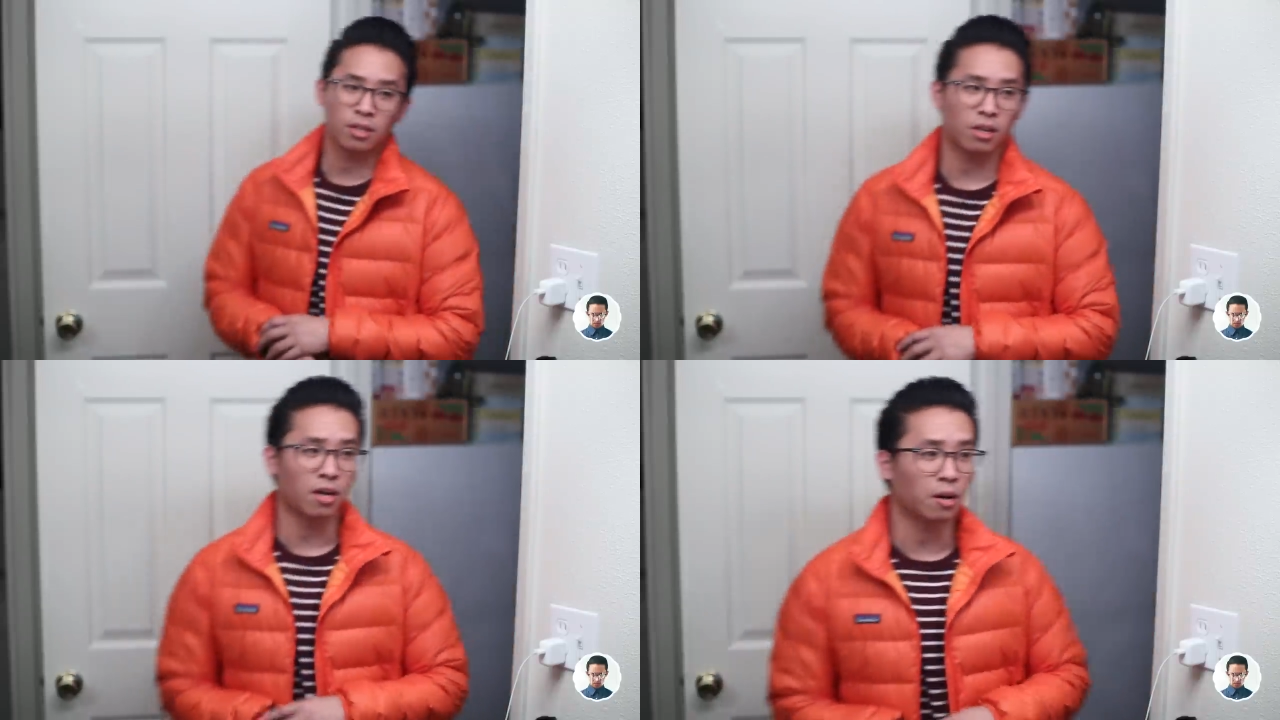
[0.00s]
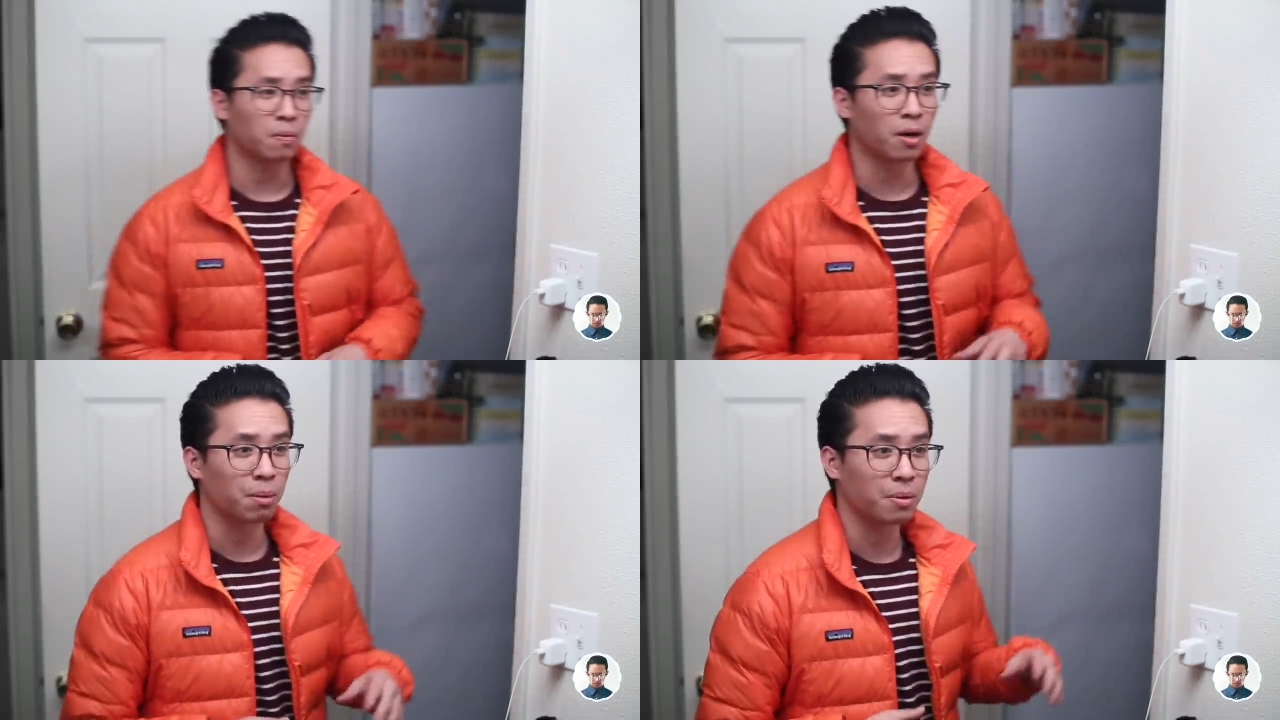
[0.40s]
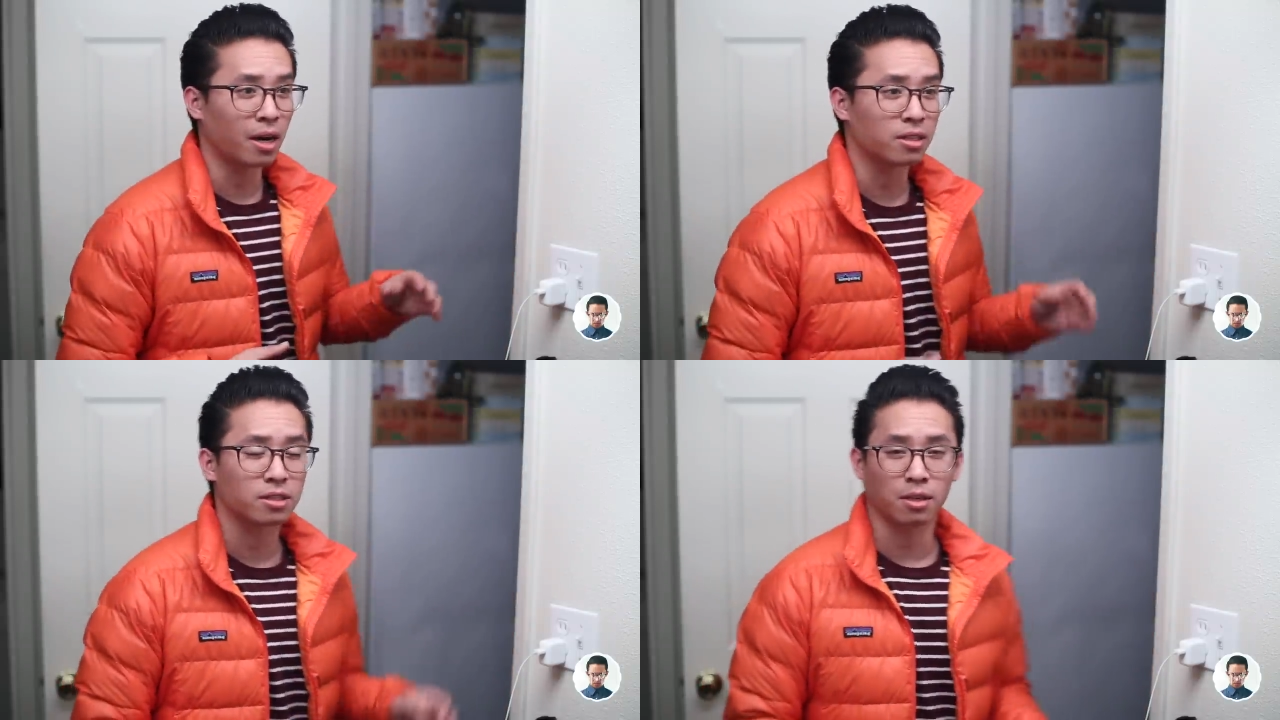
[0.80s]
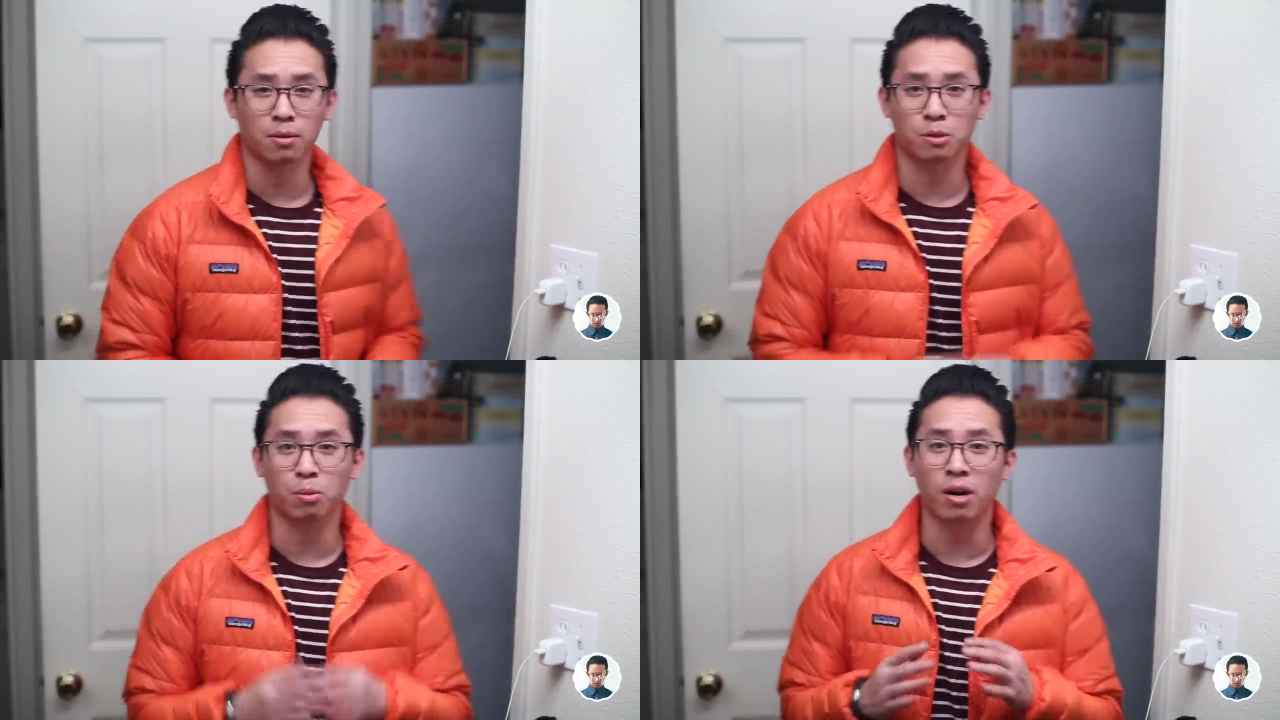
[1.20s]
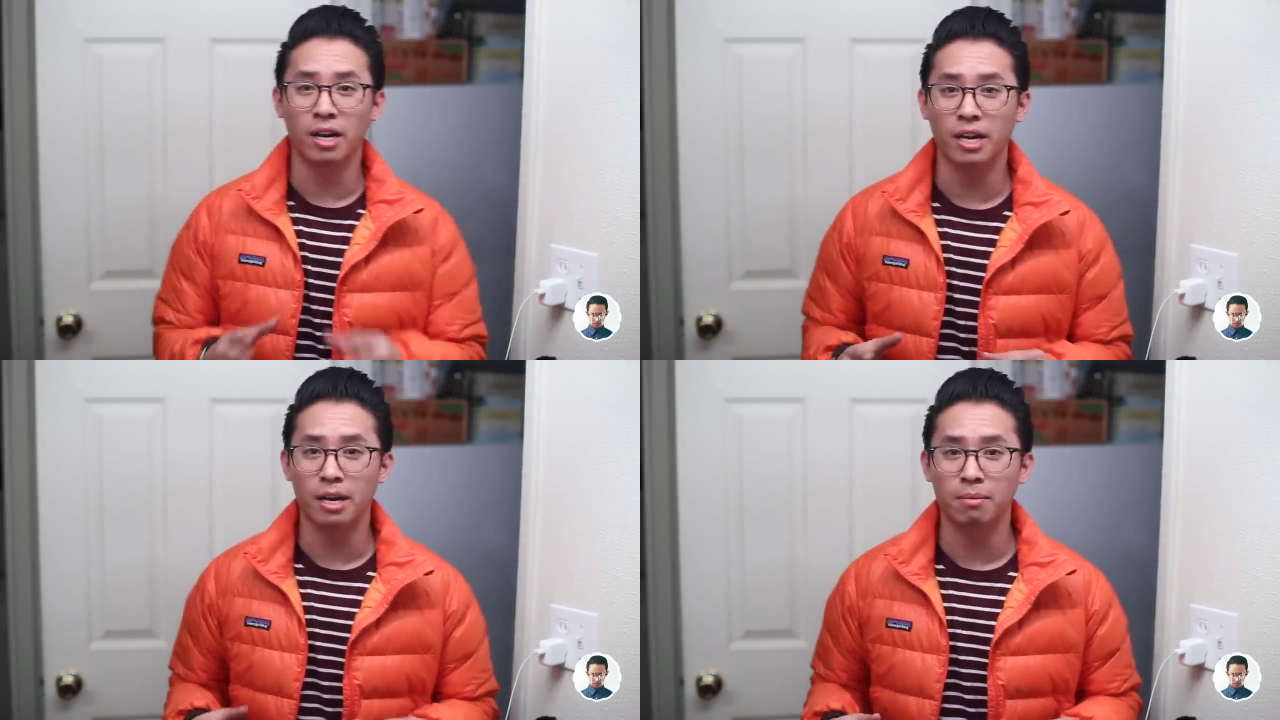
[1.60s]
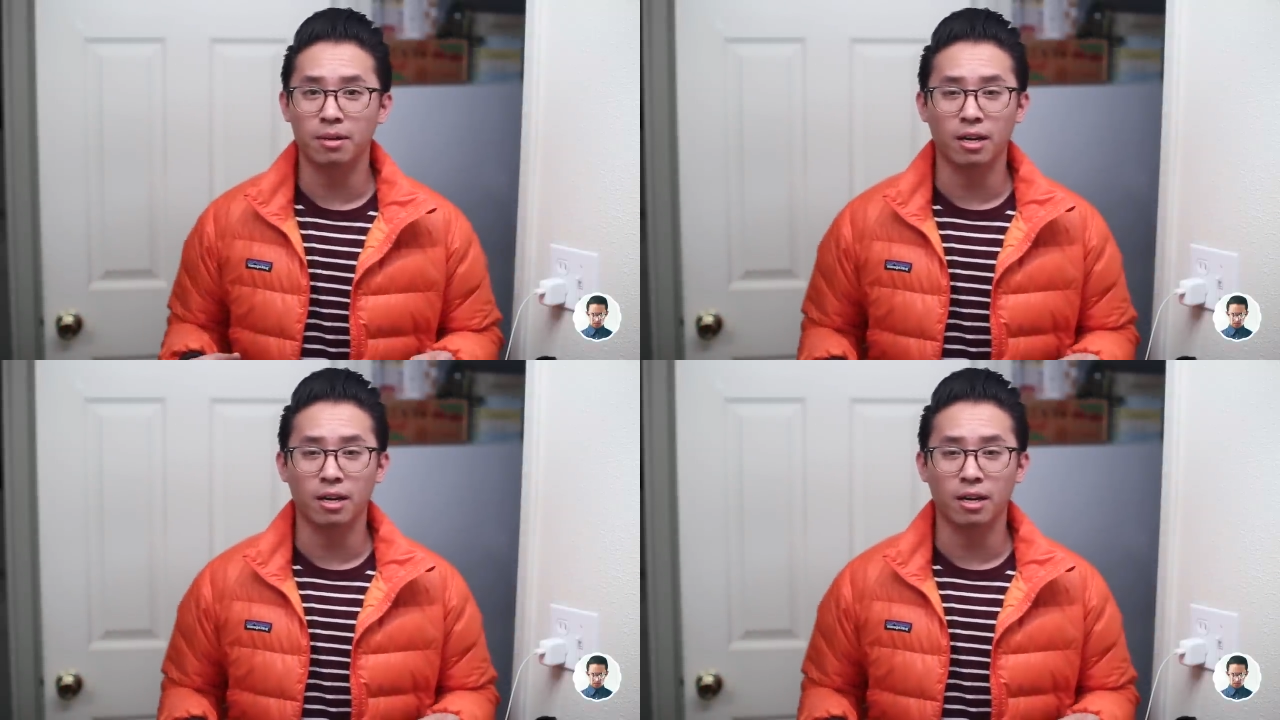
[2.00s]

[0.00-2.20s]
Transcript: Alright, what up guys? So it's 1 a.m.